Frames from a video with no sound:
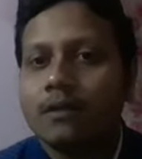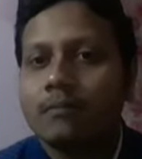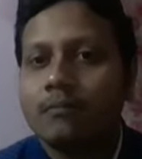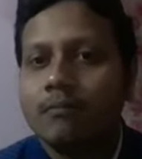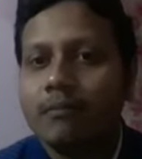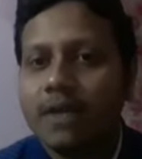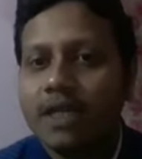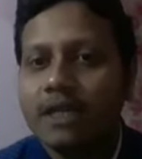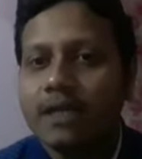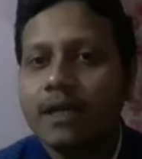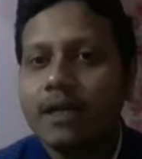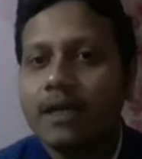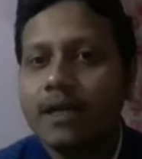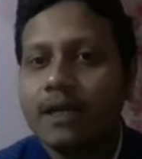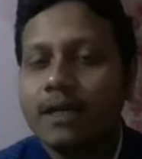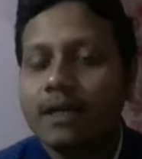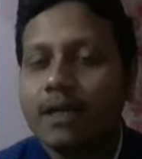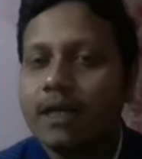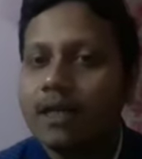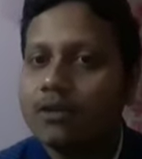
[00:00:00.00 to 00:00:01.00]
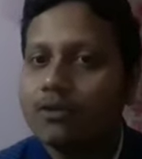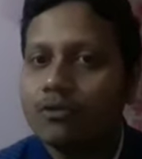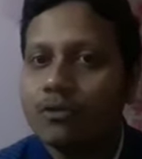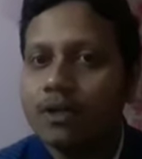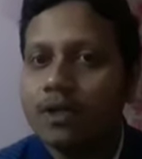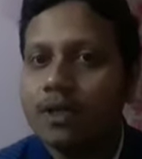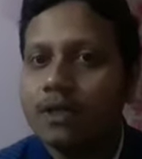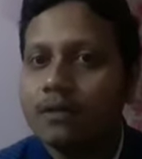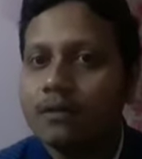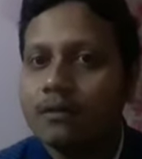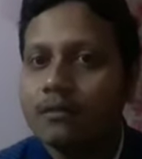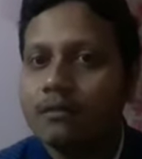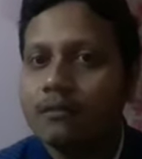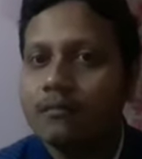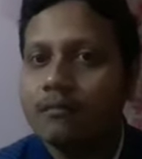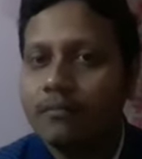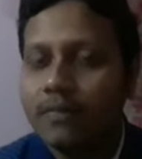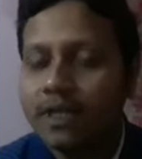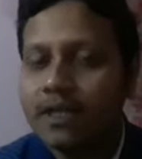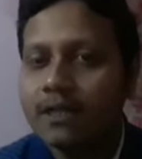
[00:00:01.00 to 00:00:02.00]
metal and electronic
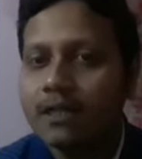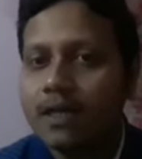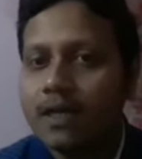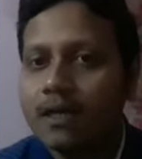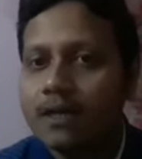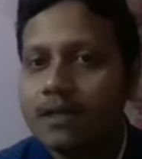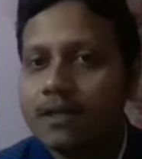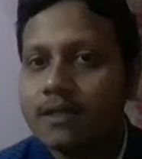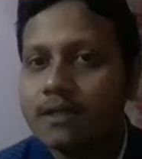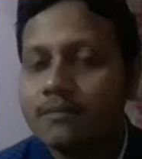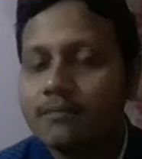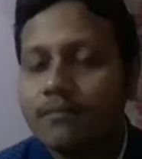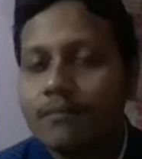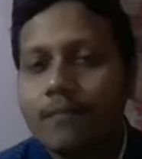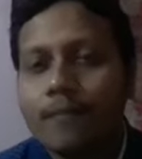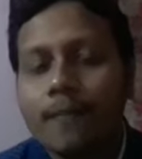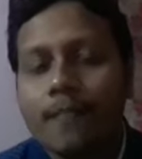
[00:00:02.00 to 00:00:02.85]
materials.